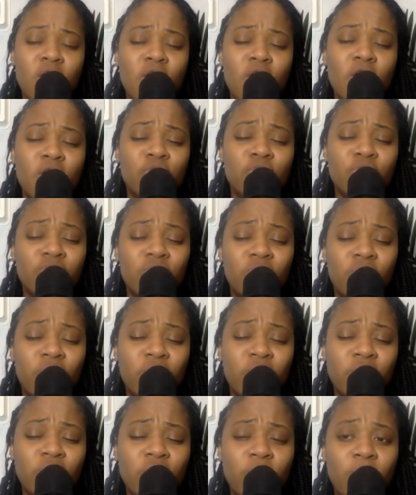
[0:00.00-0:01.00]
through the
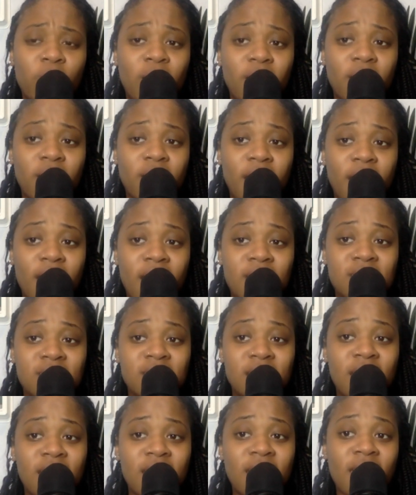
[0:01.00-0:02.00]
audio podcast,
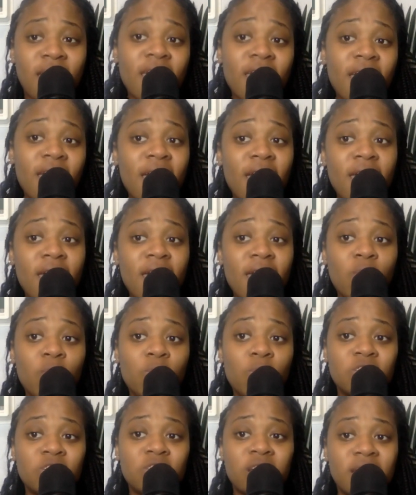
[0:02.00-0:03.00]
hey, hey, hey,
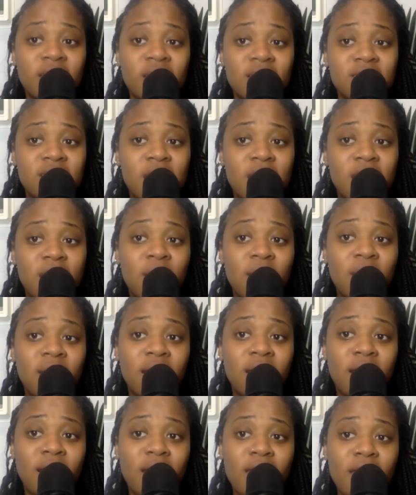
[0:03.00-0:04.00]
we'll chat next time.
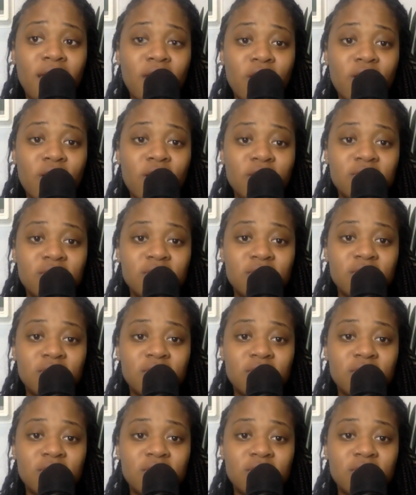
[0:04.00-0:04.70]
Laters.